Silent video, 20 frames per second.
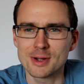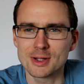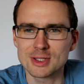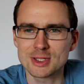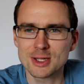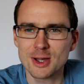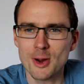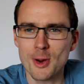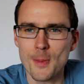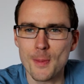but I
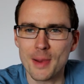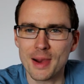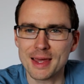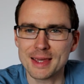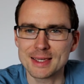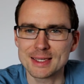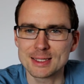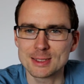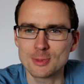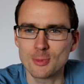just can't
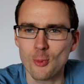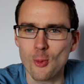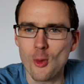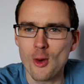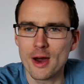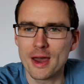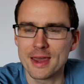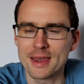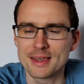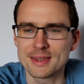place
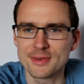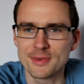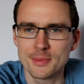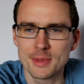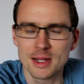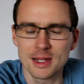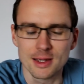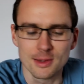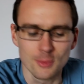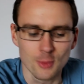why it's
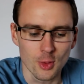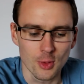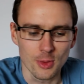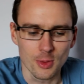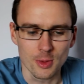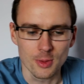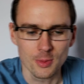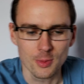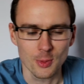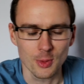familiar and what
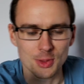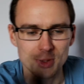the